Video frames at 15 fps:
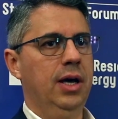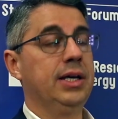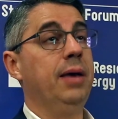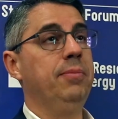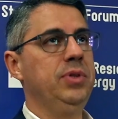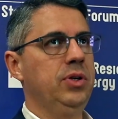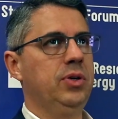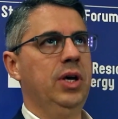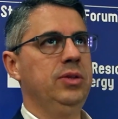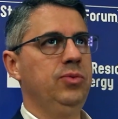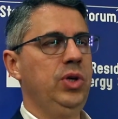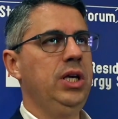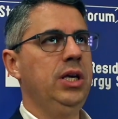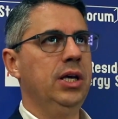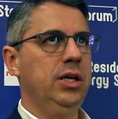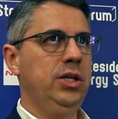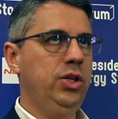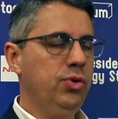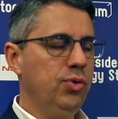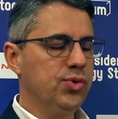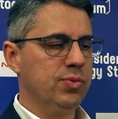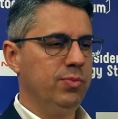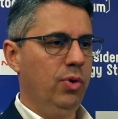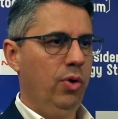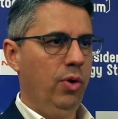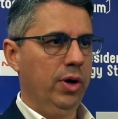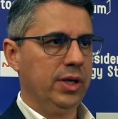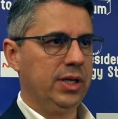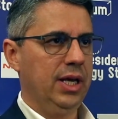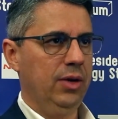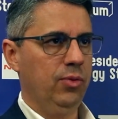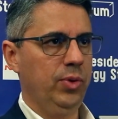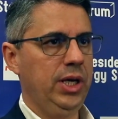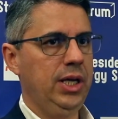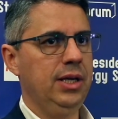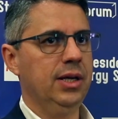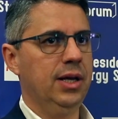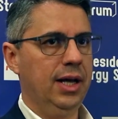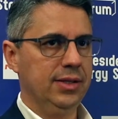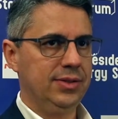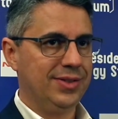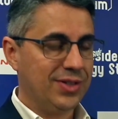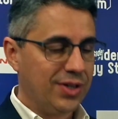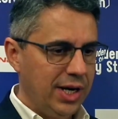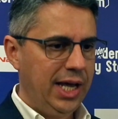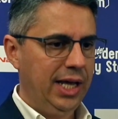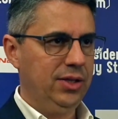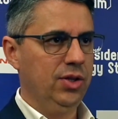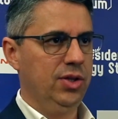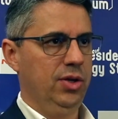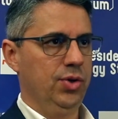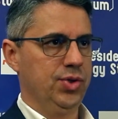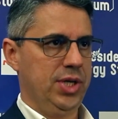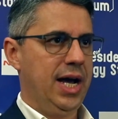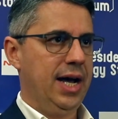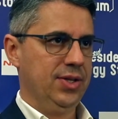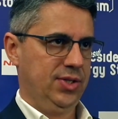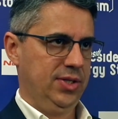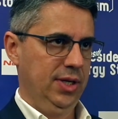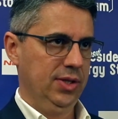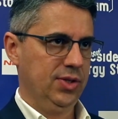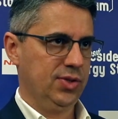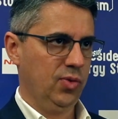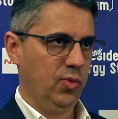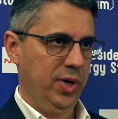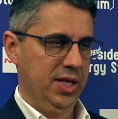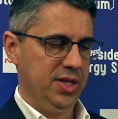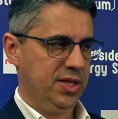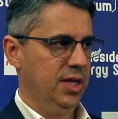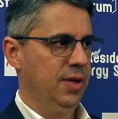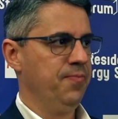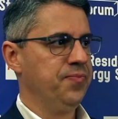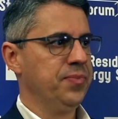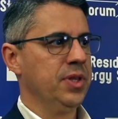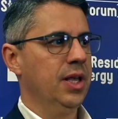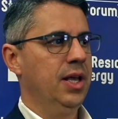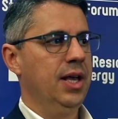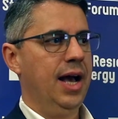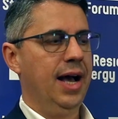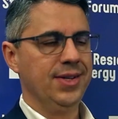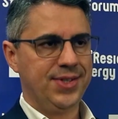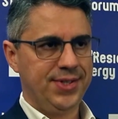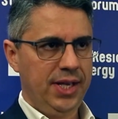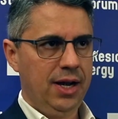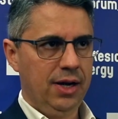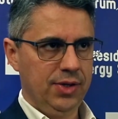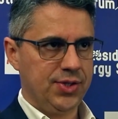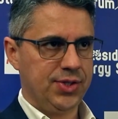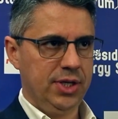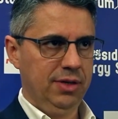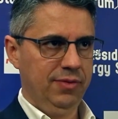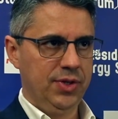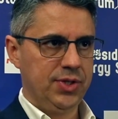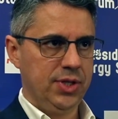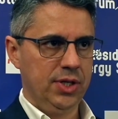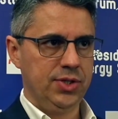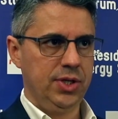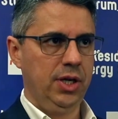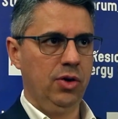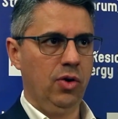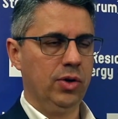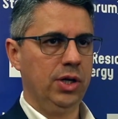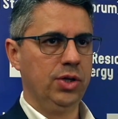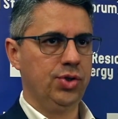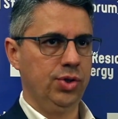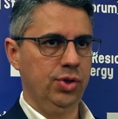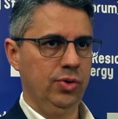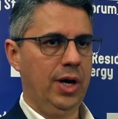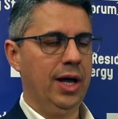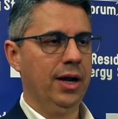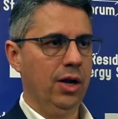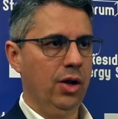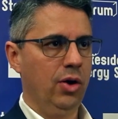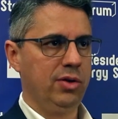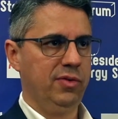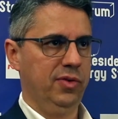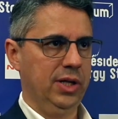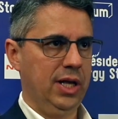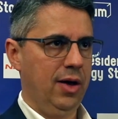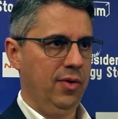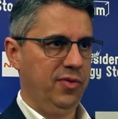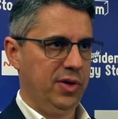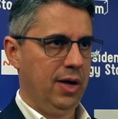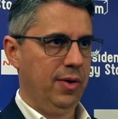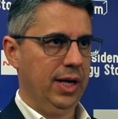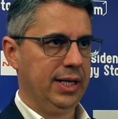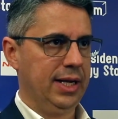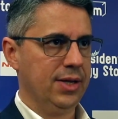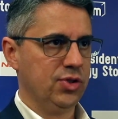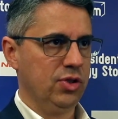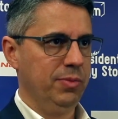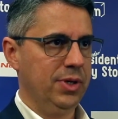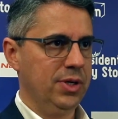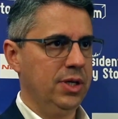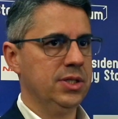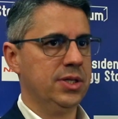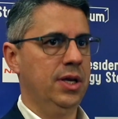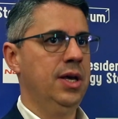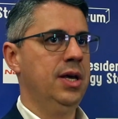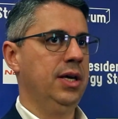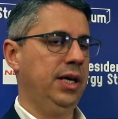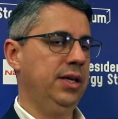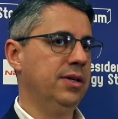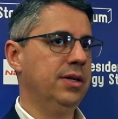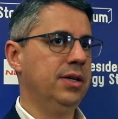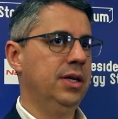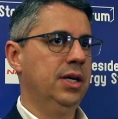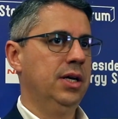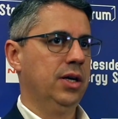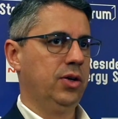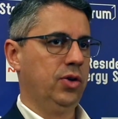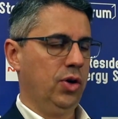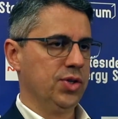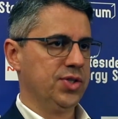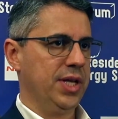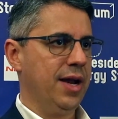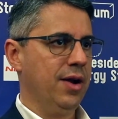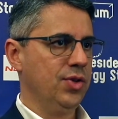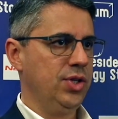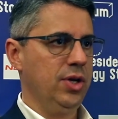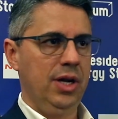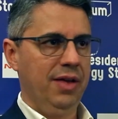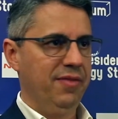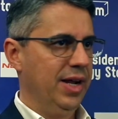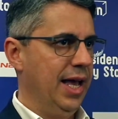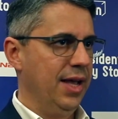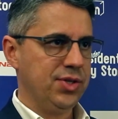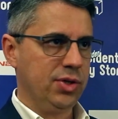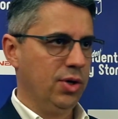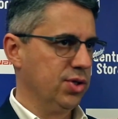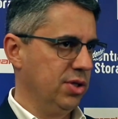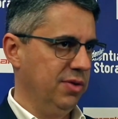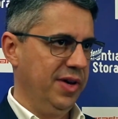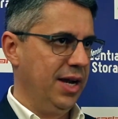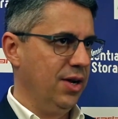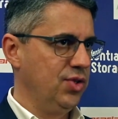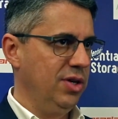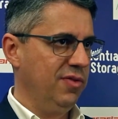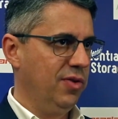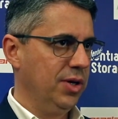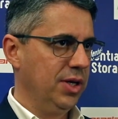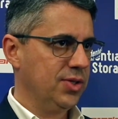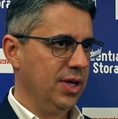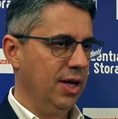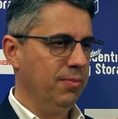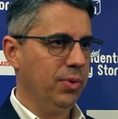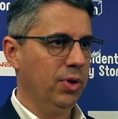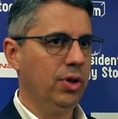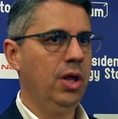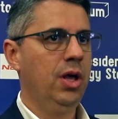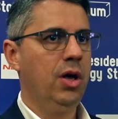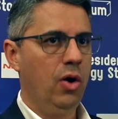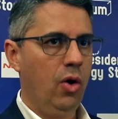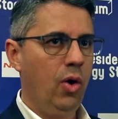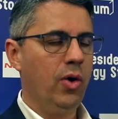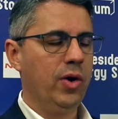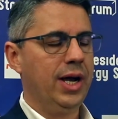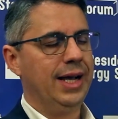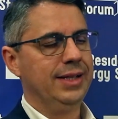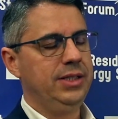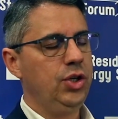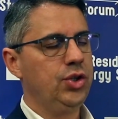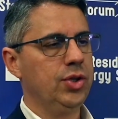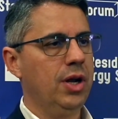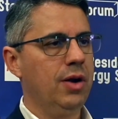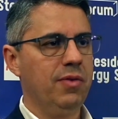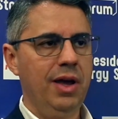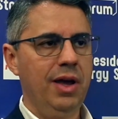can we use more? Can we trade those assets with ancillary services in order to unlock for our customers either cost energy, a levelized cost of energy, for example, or additional